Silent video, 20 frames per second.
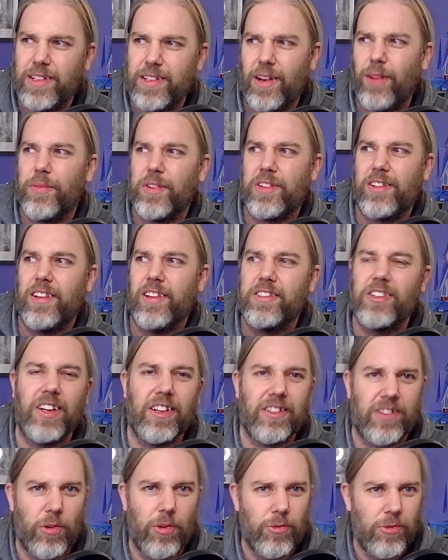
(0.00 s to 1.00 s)
obviously, it's got
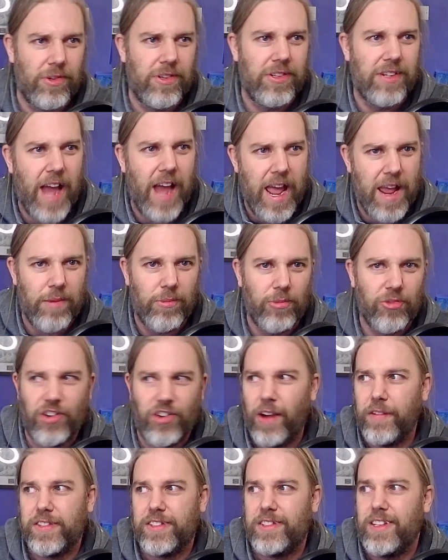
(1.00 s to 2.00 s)
its own name,
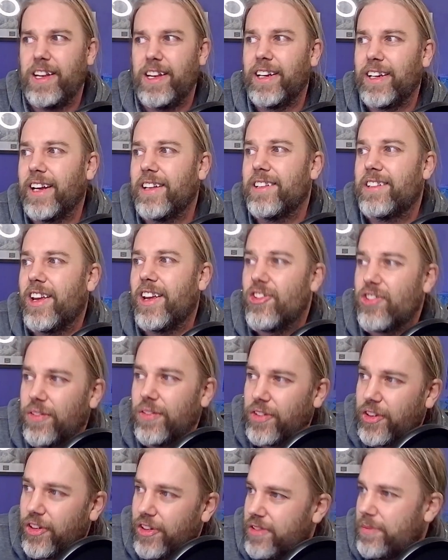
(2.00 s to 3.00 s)
Jaff's Incantation
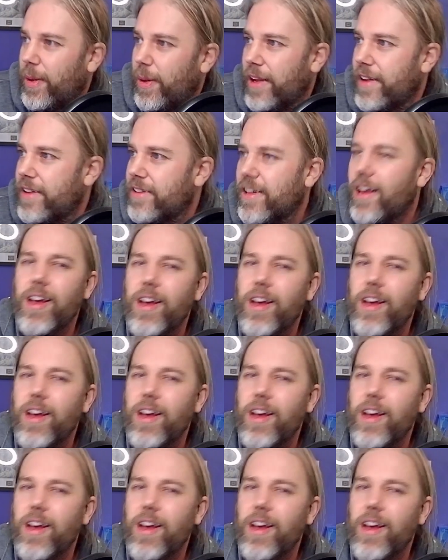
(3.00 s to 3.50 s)
of Cursed Blades,